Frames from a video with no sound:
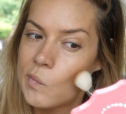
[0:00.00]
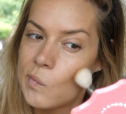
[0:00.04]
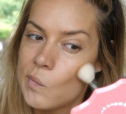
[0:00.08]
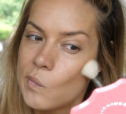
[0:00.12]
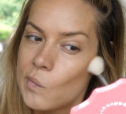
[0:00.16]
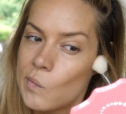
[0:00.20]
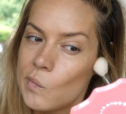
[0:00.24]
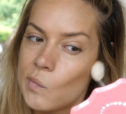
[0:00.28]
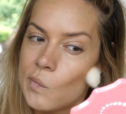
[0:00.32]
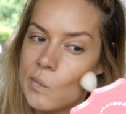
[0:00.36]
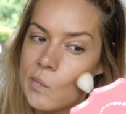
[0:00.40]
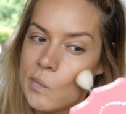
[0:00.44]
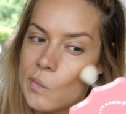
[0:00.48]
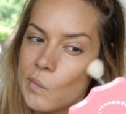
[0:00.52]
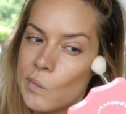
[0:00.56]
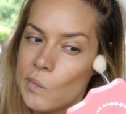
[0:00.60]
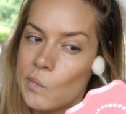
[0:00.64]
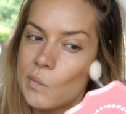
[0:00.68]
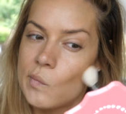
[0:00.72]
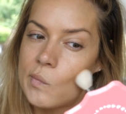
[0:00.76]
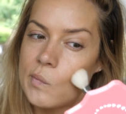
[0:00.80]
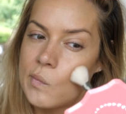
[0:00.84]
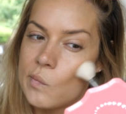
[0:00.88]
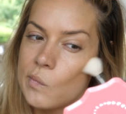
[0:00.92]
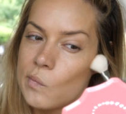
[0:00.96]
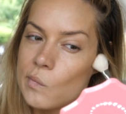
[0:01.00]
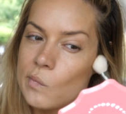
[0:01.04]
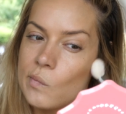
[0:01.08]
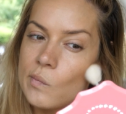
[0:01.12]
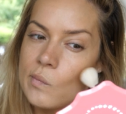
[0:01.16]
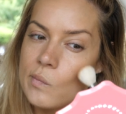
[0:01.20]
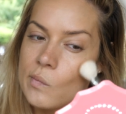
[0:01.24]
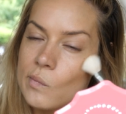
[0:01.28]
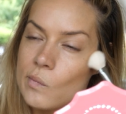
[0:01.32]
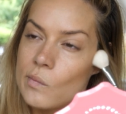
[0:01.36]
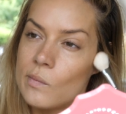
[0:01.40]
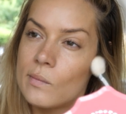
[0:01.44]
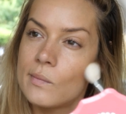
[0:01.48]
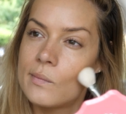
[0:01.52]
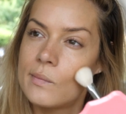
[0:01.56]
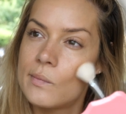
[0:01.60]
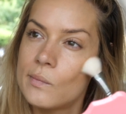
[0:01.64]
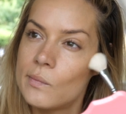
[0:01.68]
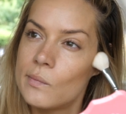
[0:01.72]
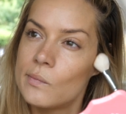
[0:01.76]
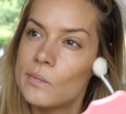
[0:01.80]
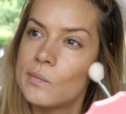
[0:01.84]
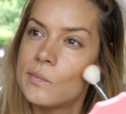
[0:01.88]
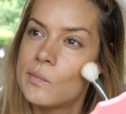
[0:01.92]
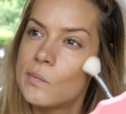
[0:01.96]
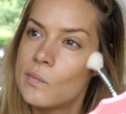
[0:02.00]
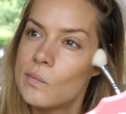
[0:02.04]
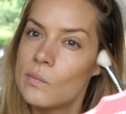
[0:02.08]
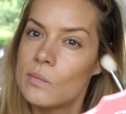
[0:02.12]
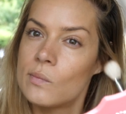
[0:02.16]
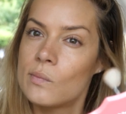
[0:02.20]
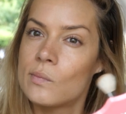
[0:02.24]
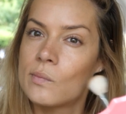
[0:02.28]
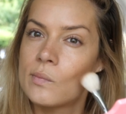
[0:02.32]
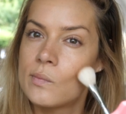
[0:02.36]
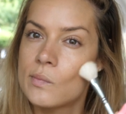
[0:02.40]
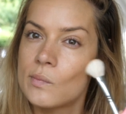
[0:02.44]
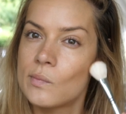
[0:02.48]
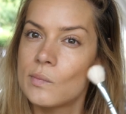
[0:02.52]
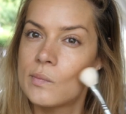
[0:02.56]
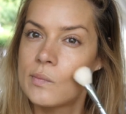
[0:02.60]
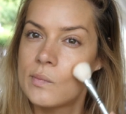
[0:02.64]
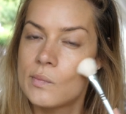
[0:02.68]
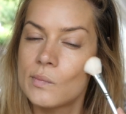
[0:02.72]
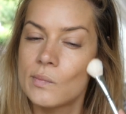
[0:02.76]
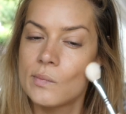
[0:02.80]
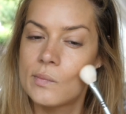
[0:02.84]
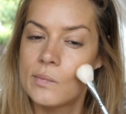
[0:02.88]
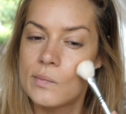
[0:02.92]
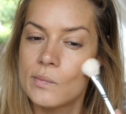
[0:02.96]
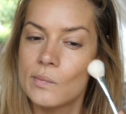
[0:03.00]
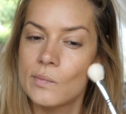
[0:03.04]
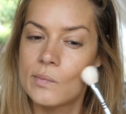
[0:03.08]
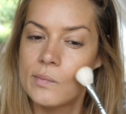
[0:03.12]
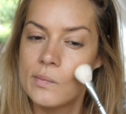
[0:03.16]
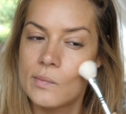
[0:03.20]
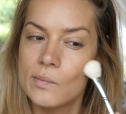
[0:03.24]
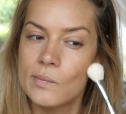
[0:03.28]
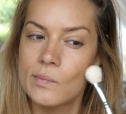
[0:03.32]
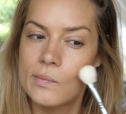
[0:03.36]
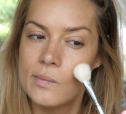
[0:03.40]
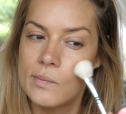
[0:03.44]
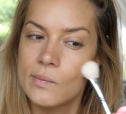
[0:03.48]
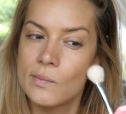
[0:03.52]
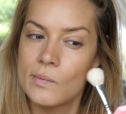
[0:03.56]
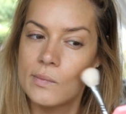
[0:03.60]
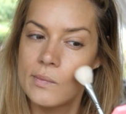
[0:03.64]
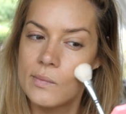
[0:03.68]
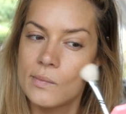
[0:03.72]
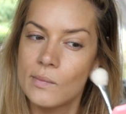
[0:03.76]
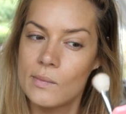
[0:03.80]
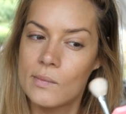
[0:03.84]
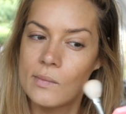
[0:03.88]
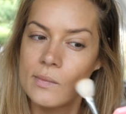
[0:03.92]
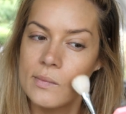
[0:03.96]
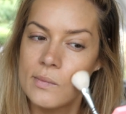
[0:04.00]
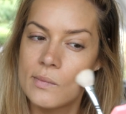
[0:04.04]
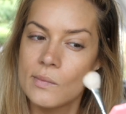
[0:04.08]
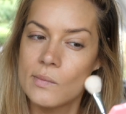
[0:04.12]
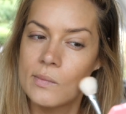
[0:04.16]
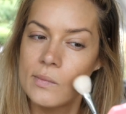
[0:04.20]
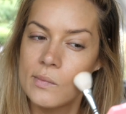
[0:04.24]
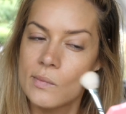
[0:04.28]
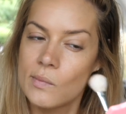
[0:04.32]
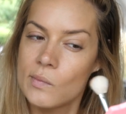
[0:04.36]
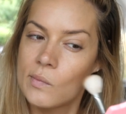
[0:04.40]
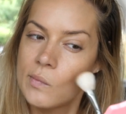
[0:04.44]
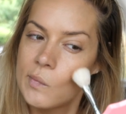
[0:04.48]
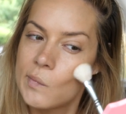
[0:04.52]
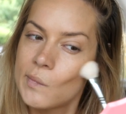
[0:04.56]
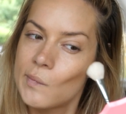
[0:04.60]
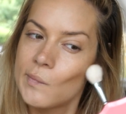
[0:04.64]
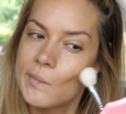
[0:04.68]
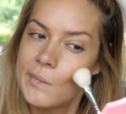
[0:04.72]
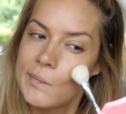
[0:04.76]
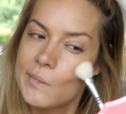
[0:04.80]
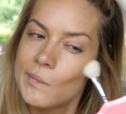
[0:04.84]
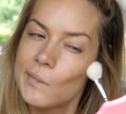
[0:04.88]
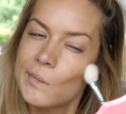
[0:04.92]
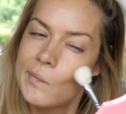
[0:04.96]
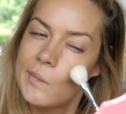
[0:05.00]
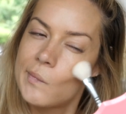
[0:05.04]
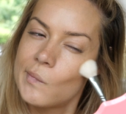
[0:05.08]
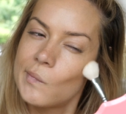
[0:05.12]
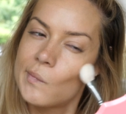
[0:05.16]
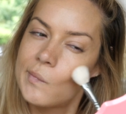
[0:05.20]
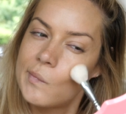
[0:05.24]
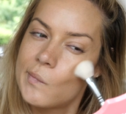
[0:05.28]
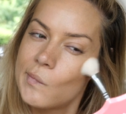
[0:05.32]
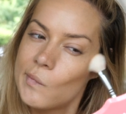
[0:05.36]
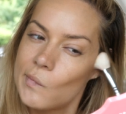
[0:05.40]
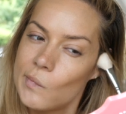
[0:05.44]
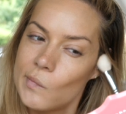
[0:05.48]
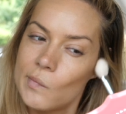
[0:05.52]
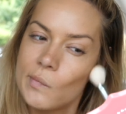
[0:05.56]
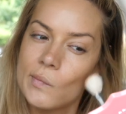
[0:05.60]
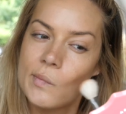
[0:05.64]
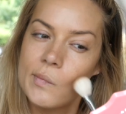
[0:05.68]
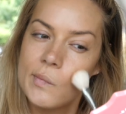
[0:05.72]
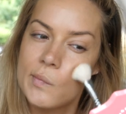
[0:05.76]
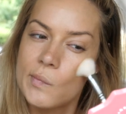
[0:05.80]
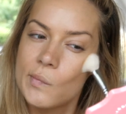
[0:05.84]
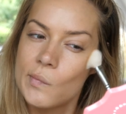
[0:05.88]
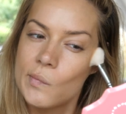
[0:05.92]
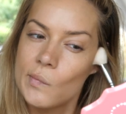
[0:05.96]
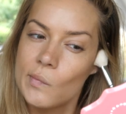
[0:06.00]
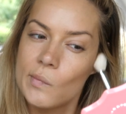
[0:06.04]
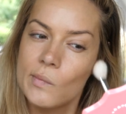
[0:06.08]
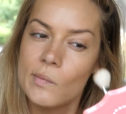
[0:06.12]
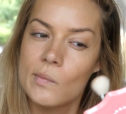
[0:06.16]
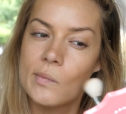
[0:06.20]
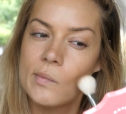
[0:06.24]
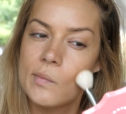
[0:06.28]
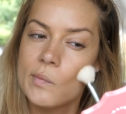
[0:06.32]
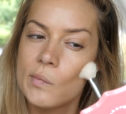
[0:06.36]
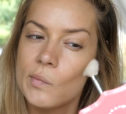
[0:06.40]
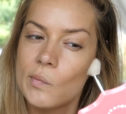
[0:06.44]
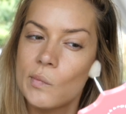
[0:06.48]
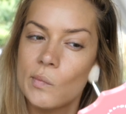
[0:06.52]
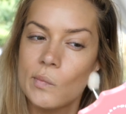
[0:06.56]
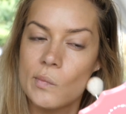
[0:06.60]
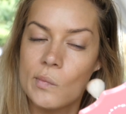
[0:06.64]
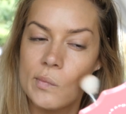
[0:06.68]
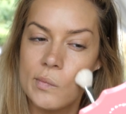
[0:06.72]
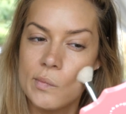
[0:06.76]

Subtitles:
(silence)